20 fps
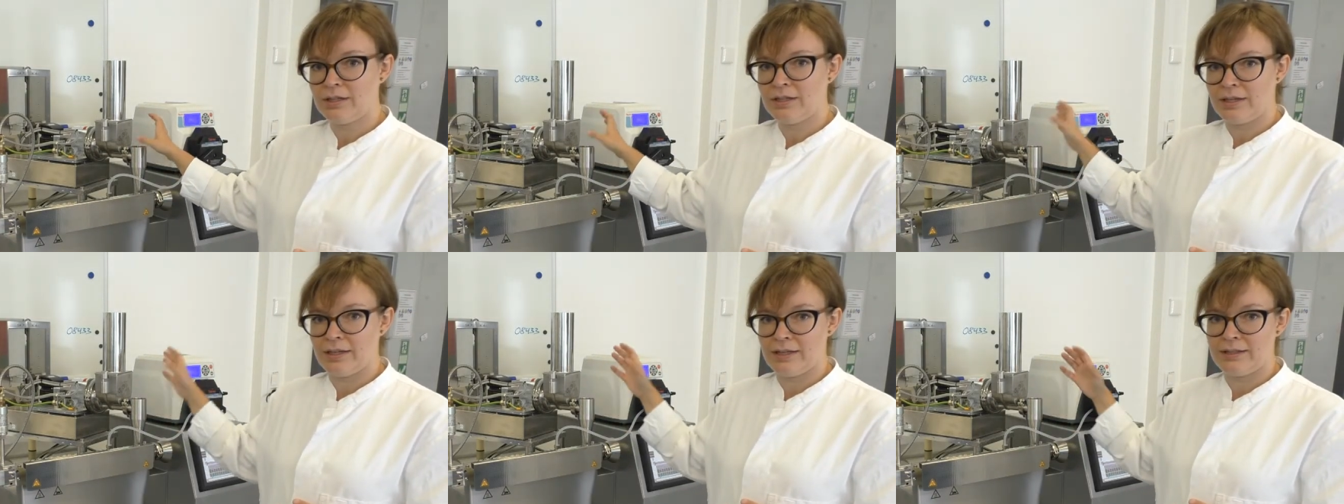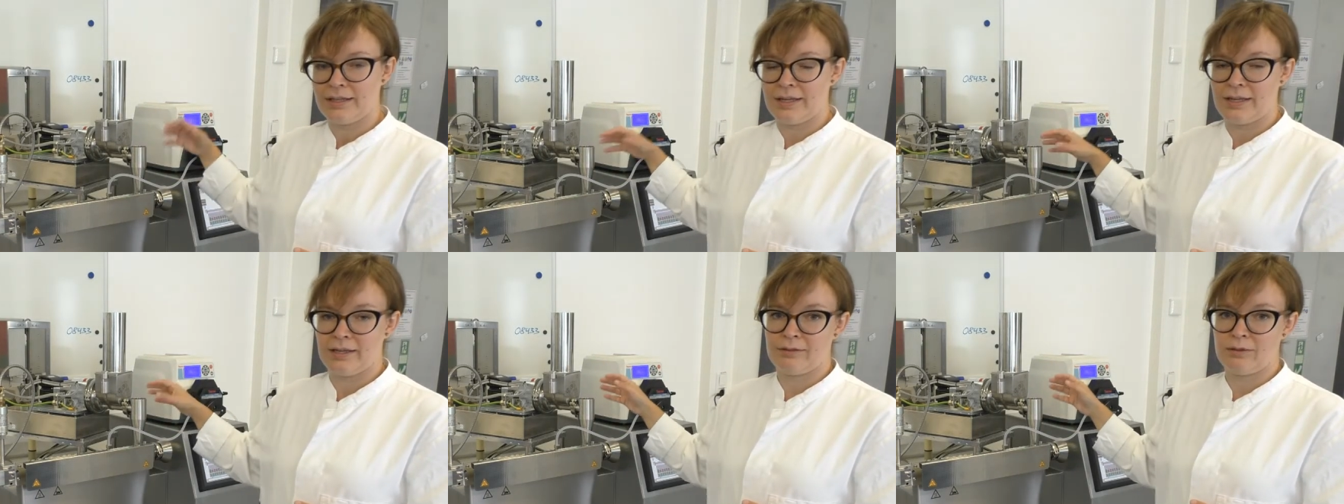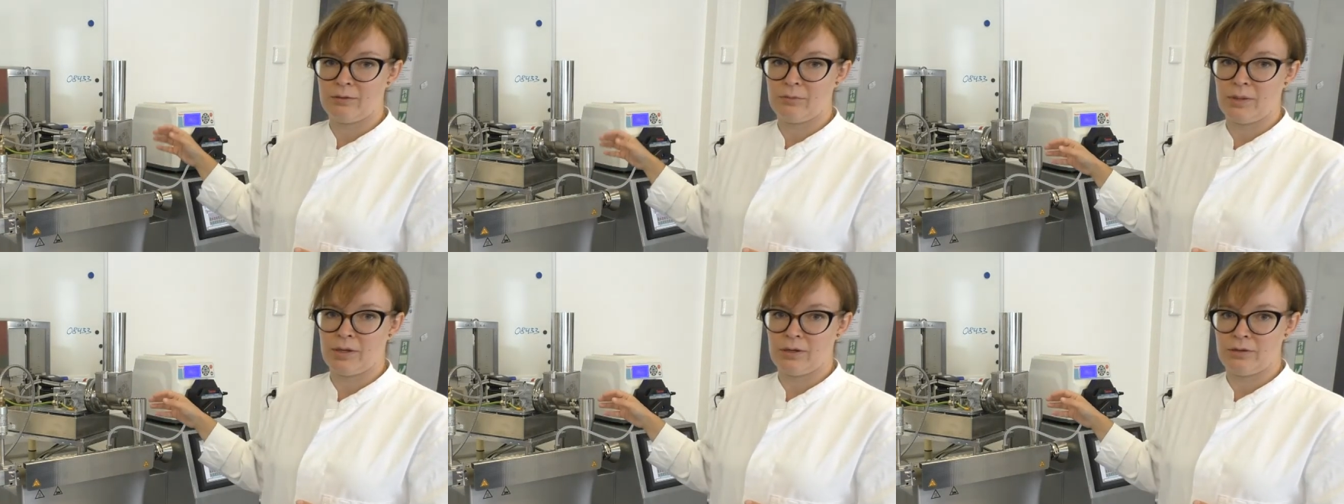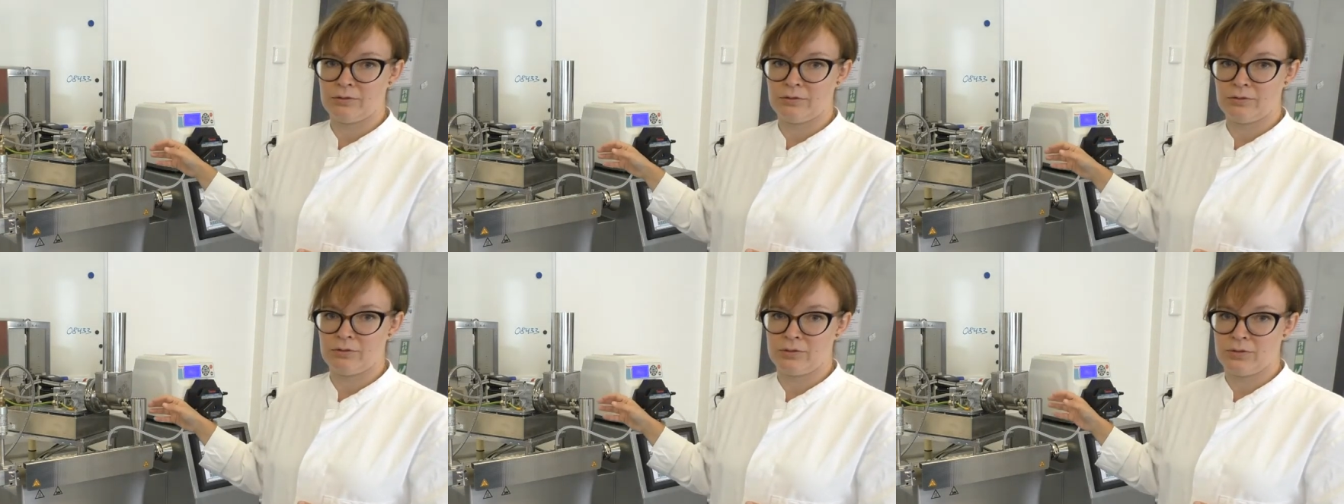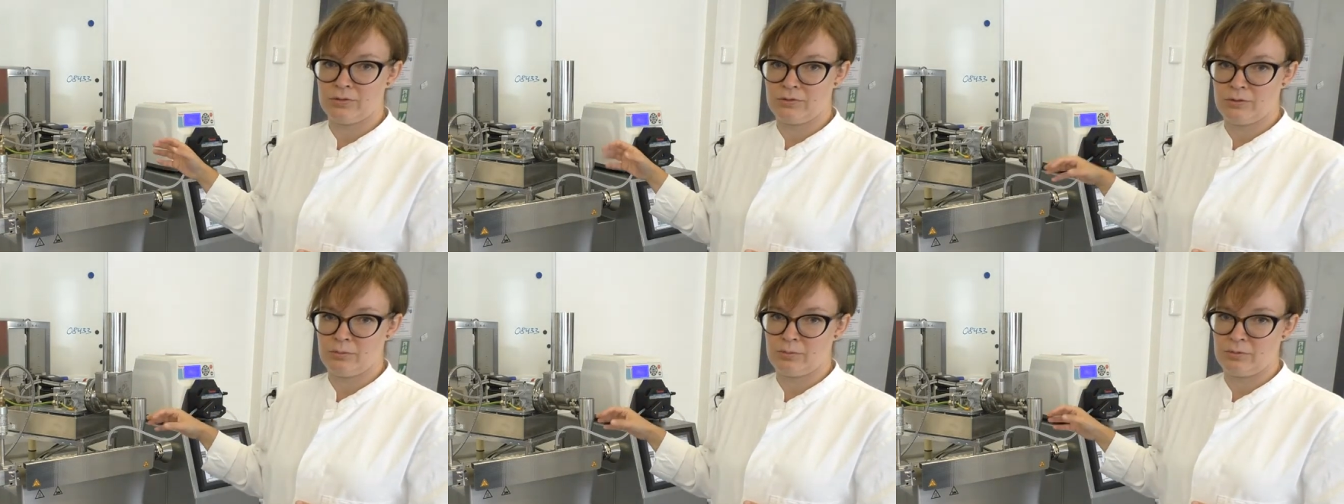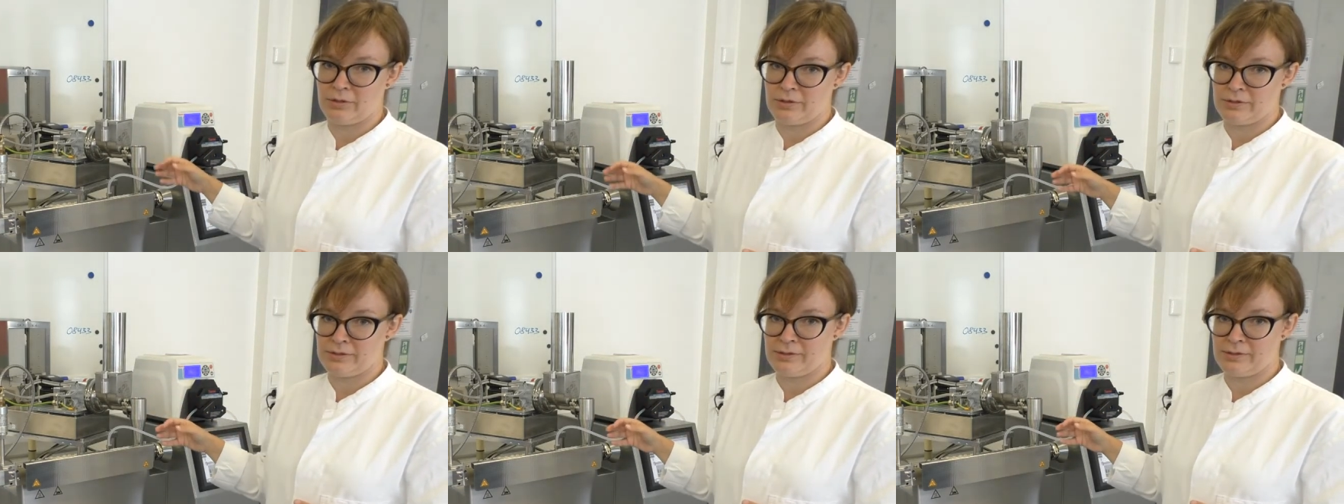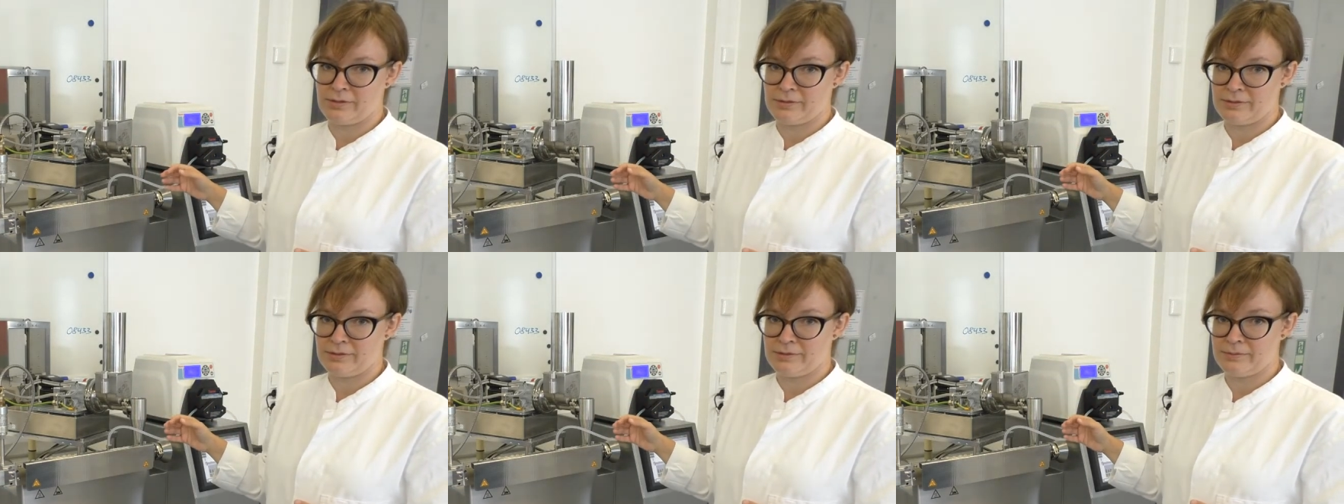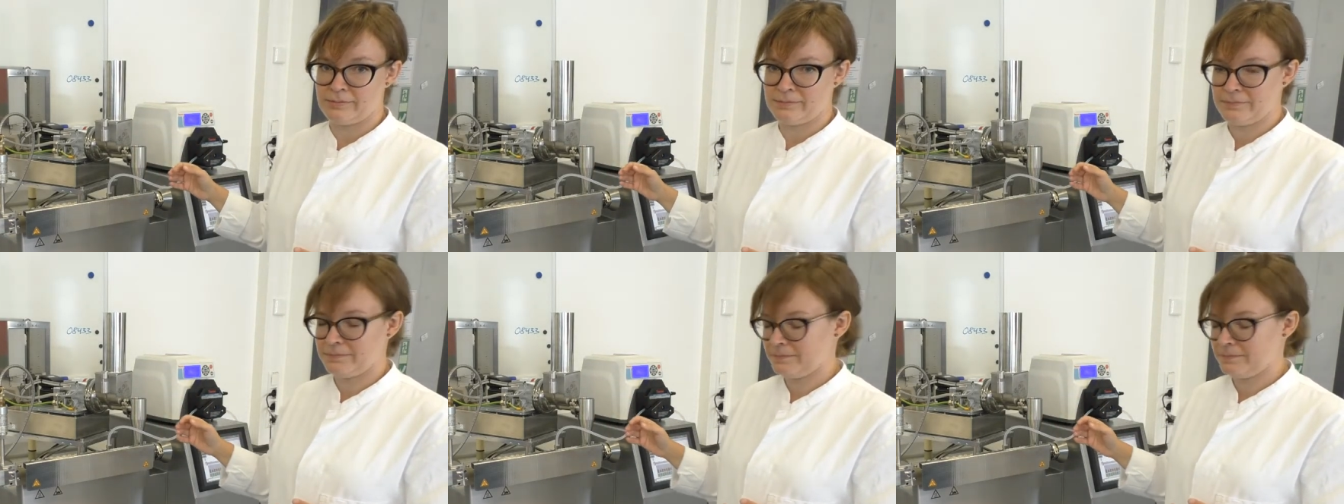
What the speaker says: and add the powder to the process.